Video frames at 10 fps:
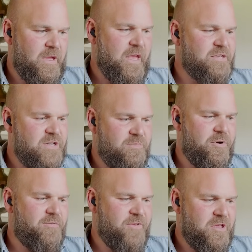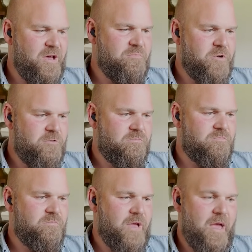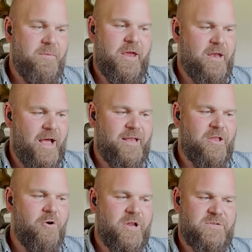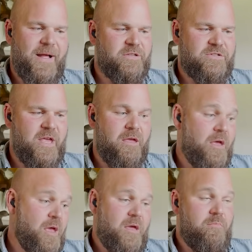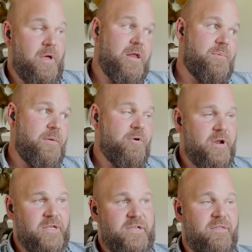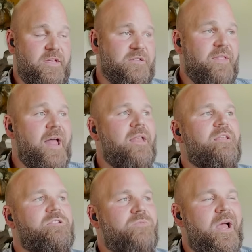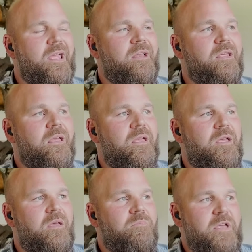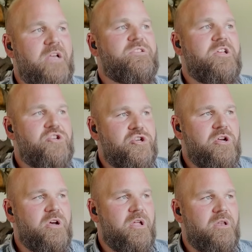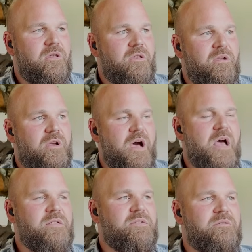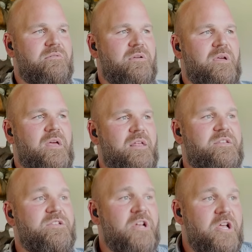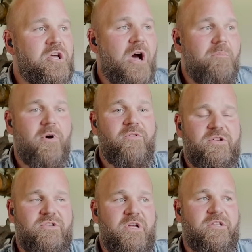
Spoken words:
Is it a perfect gumbo? I mean, I know what he's about to say. Many people are going to say this and that, and he's right. Because they should. Because this isn't a gumbo. This is a